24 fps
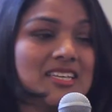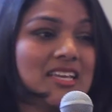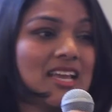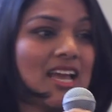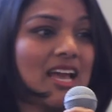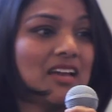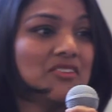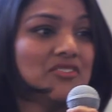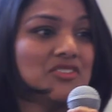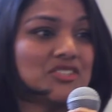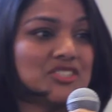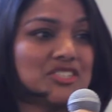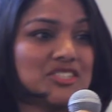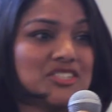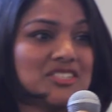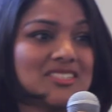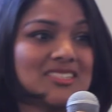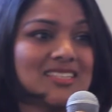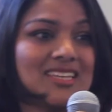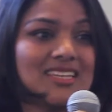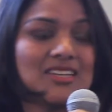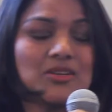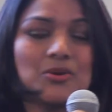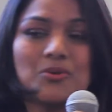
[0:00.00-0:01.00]
averages
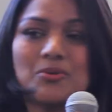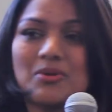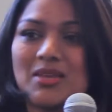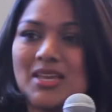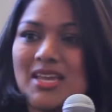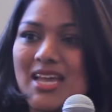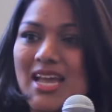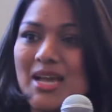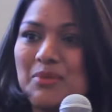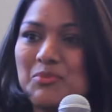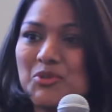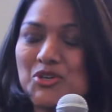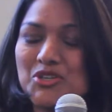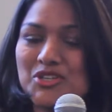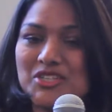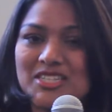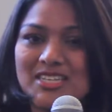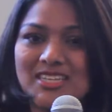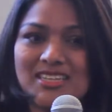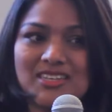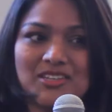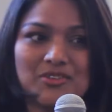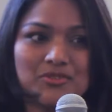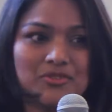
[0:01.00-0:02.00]
that, okay, I'm going to
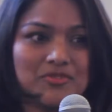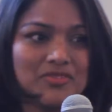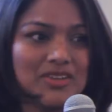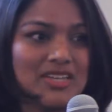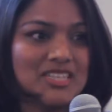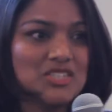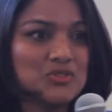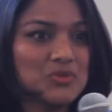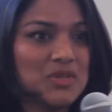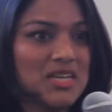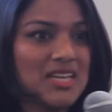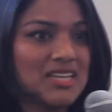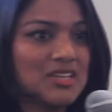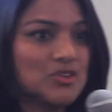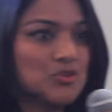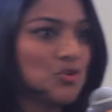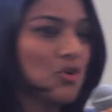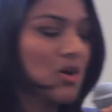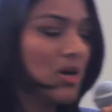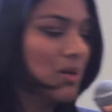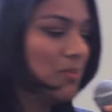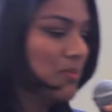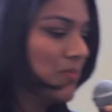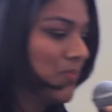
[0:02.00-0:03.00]
take a revenge when I grow
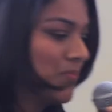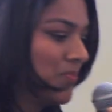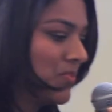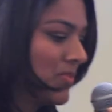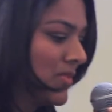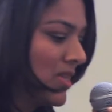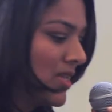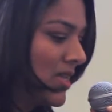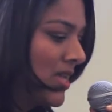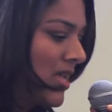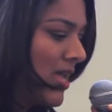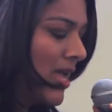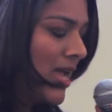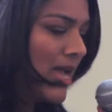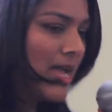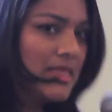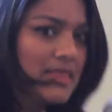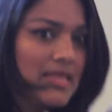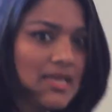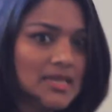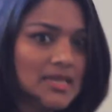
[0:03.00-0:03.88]
up. And